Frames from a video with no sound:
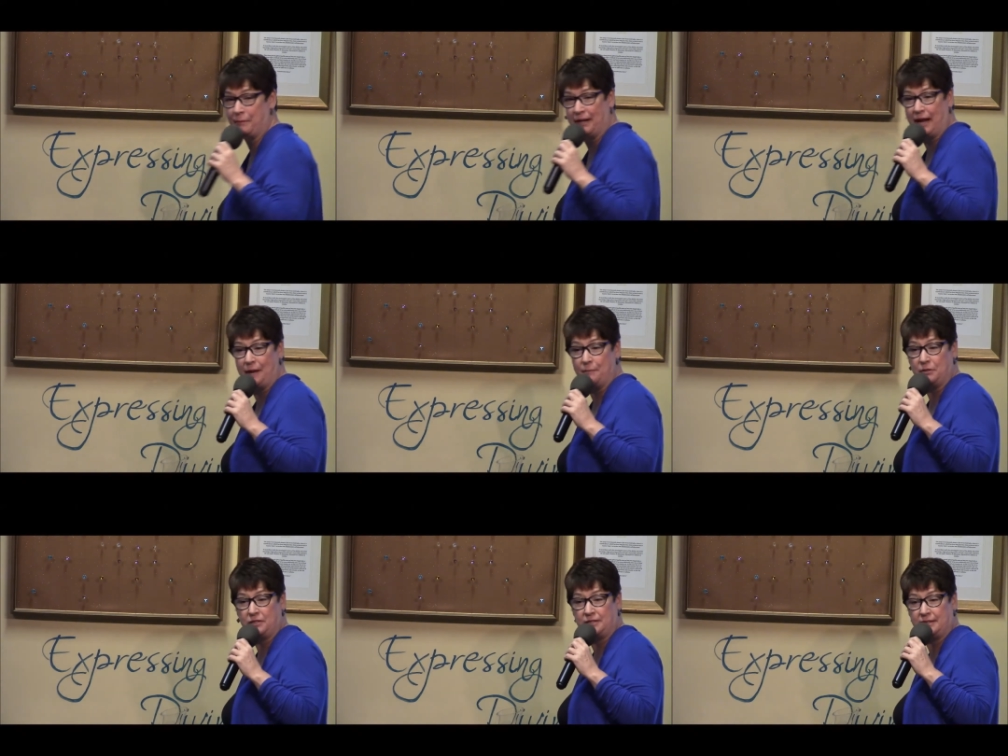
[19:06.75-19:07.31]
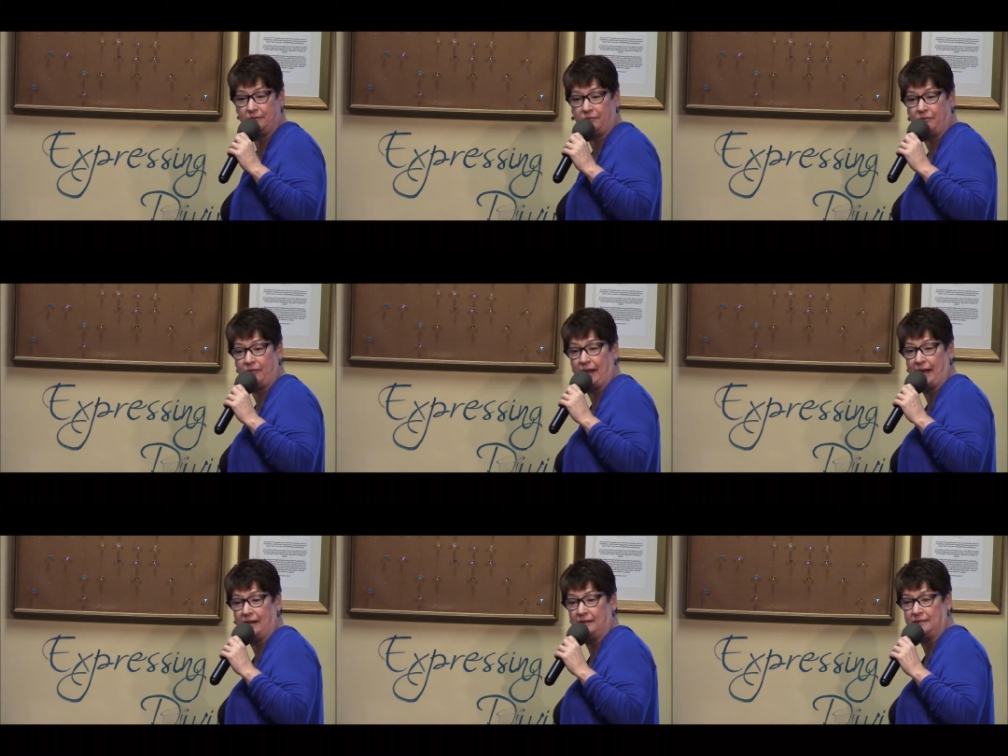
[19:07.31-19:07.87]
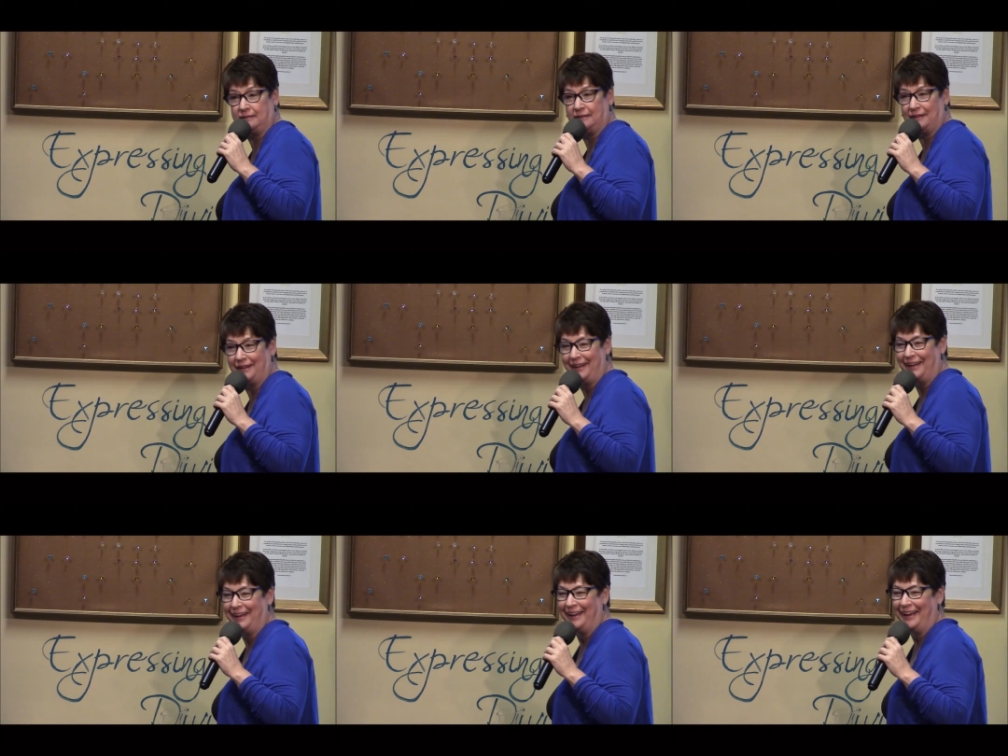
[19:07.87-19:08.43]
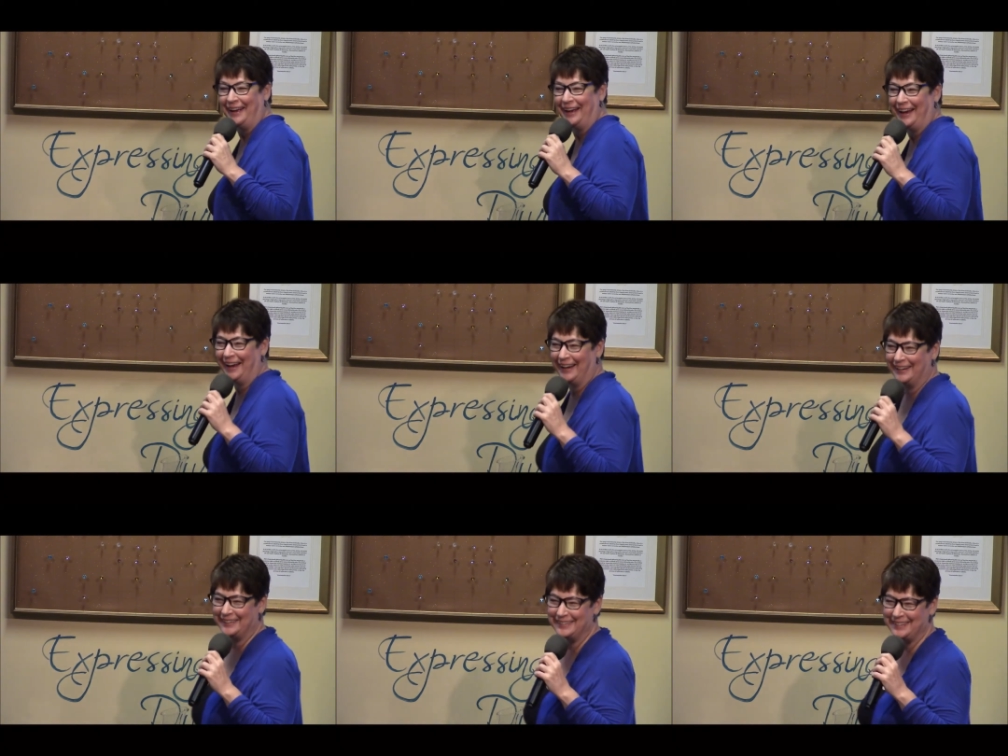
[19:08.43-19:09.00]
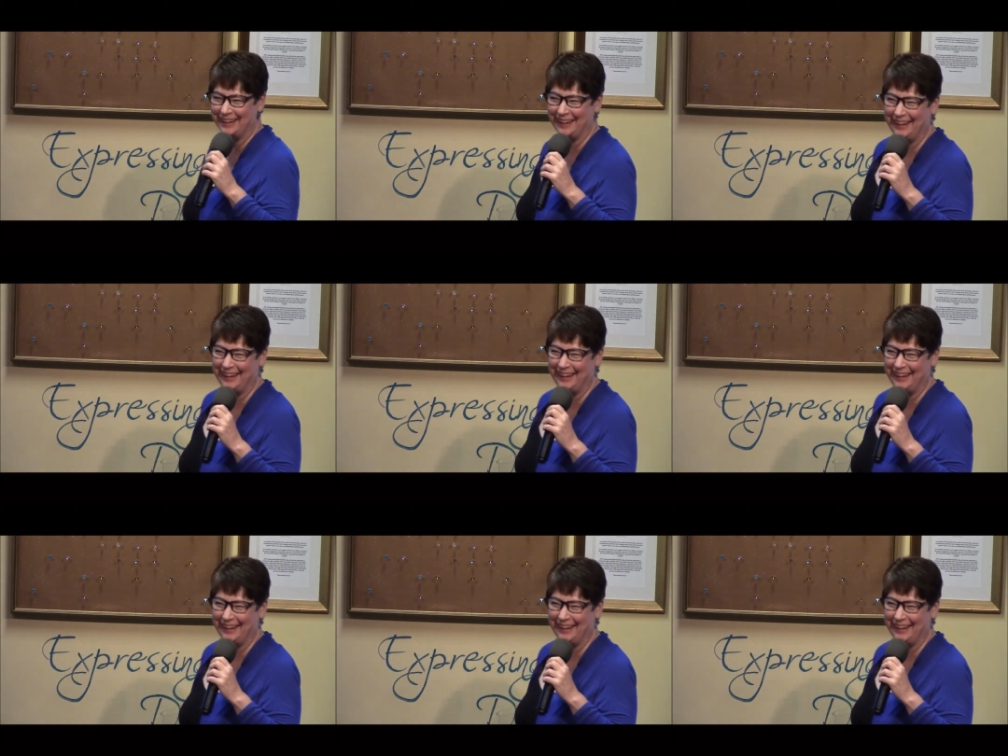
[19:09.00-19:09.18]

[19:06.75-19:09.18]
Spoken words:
an Emerson fan, and